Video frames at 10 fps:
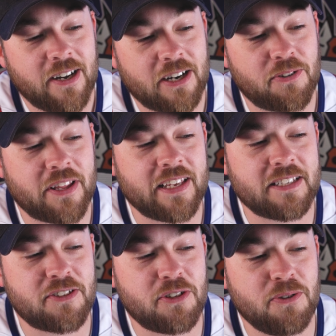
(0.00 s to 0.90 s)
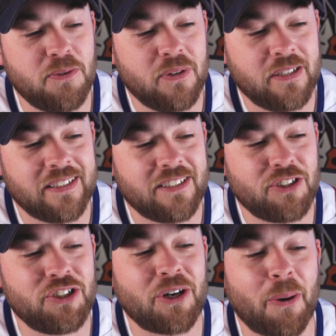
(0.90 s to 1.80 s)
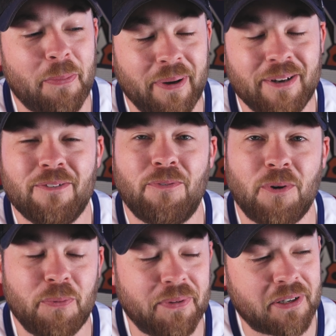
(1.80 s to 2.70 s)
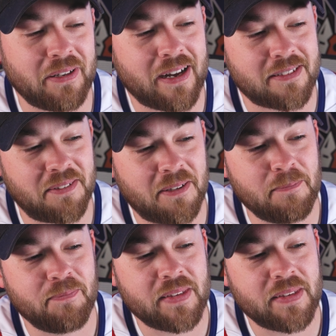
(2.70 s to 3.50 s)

I think it's too sharp for a winter classic.